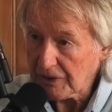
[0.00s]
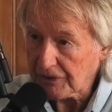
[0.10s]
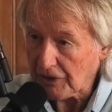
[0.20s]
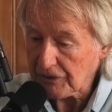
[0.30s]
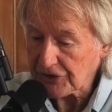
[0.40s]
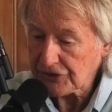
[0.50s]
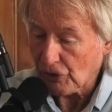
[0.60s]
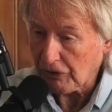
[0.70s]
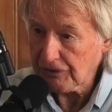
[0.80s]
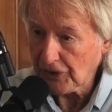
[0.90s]
the, the,
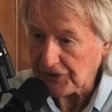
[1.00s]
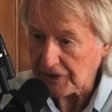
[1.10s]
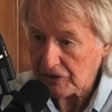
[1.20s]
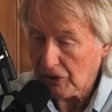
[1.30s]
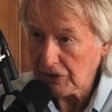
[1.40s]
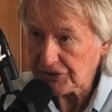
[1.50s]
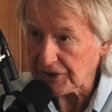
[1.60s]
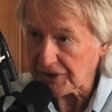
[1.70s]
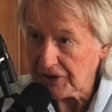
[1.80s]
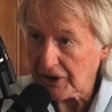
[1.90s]
sore foot that caused
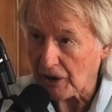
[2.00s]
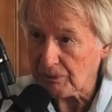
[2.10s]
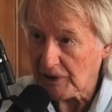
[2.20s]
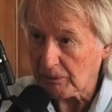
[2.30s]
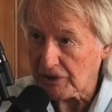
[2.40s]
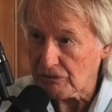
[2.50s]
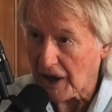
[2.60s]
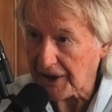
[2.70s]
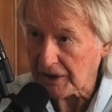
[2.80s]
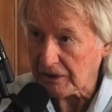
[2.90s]
it, you know, probably
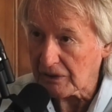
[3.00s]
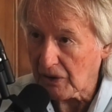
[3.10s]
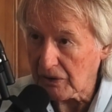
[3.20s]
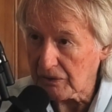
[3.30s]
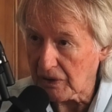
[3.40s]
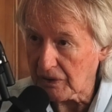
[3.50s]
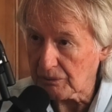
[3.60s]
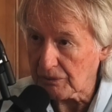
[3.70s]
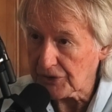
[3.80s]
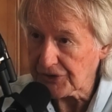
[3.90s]
running yeah. Uh,
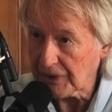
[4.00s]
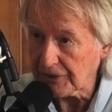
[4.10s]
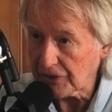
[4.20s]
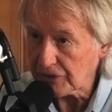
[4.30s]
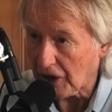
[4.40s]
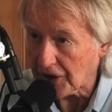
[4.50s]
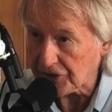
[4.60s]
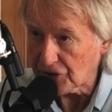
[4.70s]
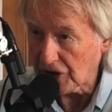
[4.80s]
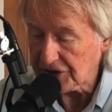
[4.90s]
and, trying
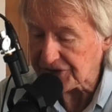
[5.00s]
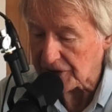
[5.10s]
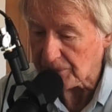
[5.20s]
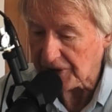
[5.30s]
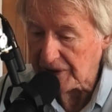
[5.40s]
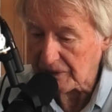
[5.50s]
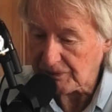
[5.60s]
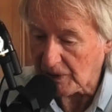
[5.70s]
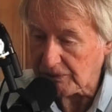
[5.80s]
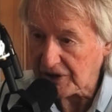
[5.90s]
to nurse it a bit and
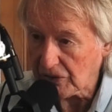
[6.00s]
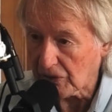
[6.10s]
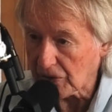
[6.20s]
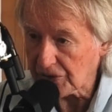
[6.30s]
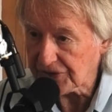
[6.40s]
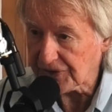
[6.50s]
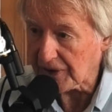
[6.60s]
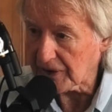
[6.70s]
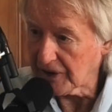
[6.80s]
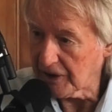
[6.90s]
probably mm. caused
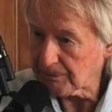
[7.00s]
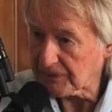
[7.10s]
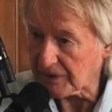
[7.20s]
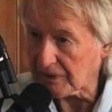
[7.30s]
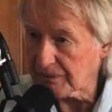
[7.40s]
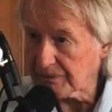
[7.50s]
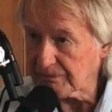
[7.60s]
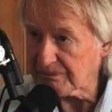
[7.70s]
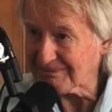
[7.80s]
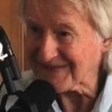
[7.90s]
the hip to,
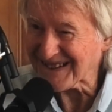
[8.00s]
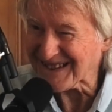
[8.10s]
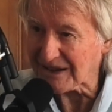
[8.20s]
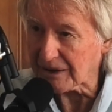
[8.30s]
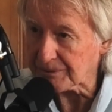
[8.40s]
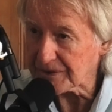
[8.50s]
yeah.